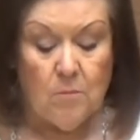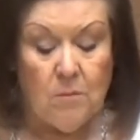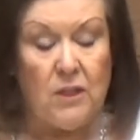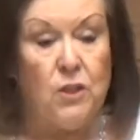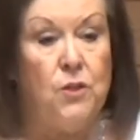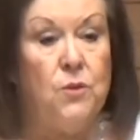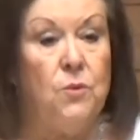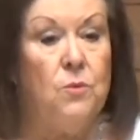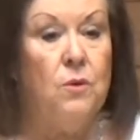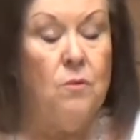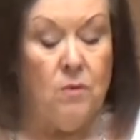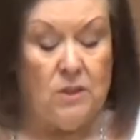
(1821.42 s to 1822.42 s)
but
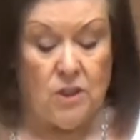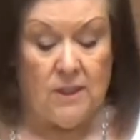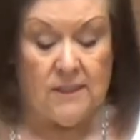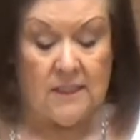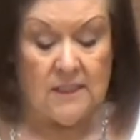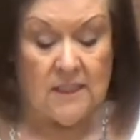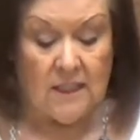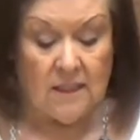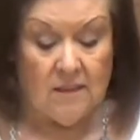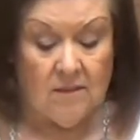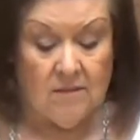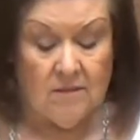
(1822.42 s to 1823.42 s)
do what Jesus
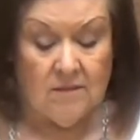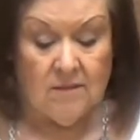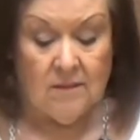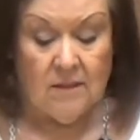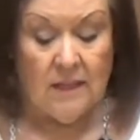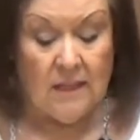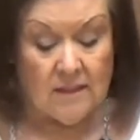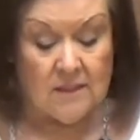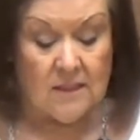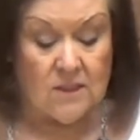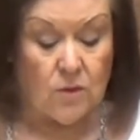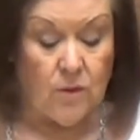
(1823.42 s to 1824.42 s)
did. And
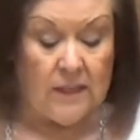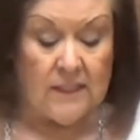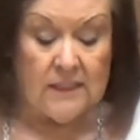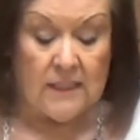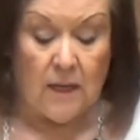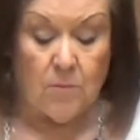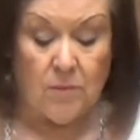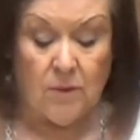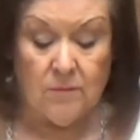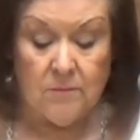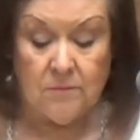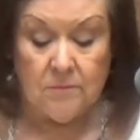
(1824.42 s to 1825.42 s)
this is a great
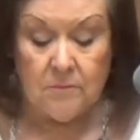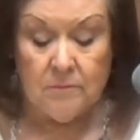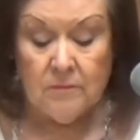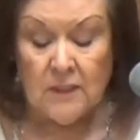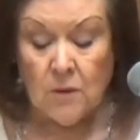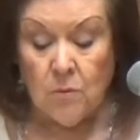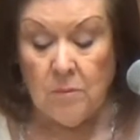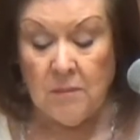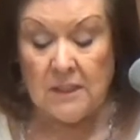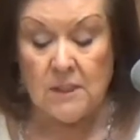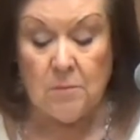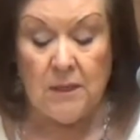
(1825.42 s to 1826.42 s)
example. We
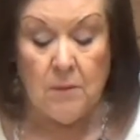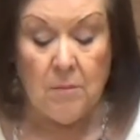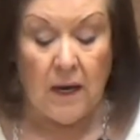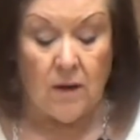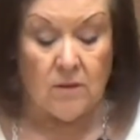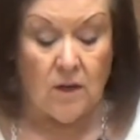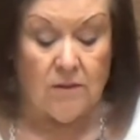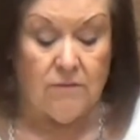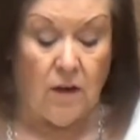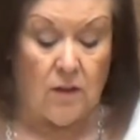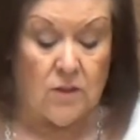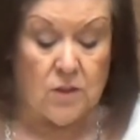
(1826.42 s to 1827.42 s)
must be about our
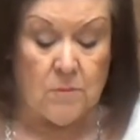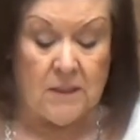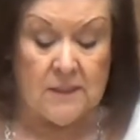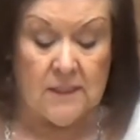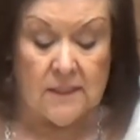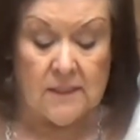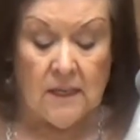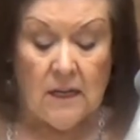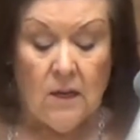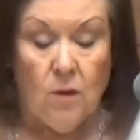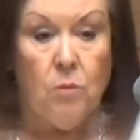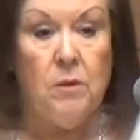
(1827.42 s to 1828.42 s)
Father's business.
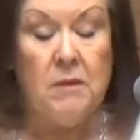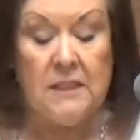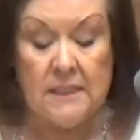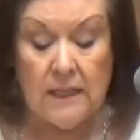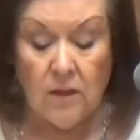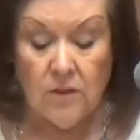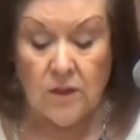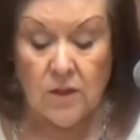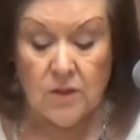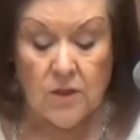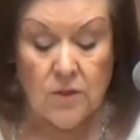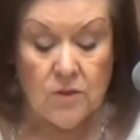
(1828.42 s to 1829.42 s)
We must tell the
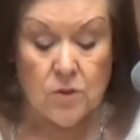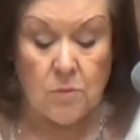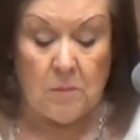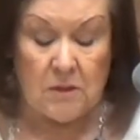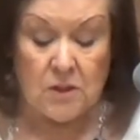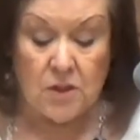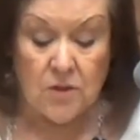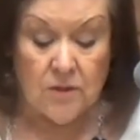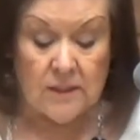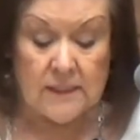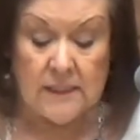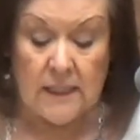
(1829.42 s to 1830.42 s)
good news. We must
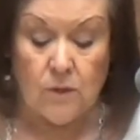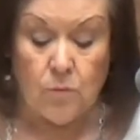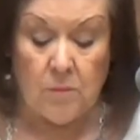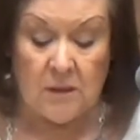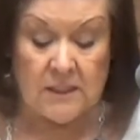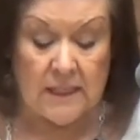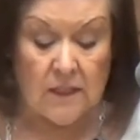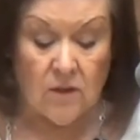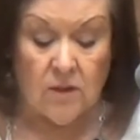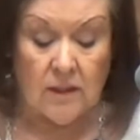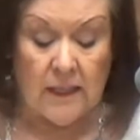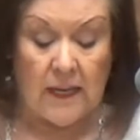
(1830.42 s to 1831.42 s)
cure the sick. We must
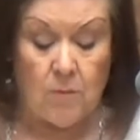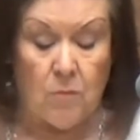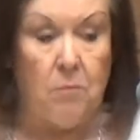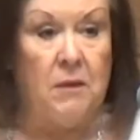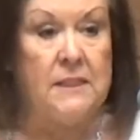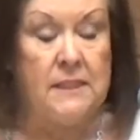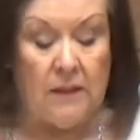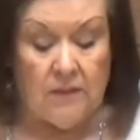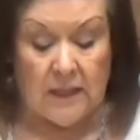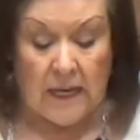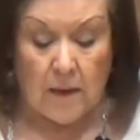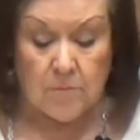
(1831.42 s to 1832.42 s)
heal the lame. We must
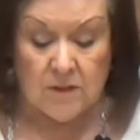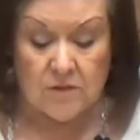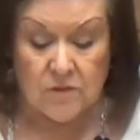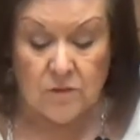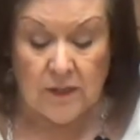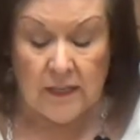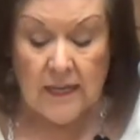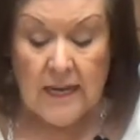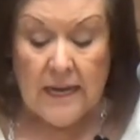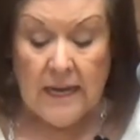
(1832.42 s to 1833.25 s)
set the captives free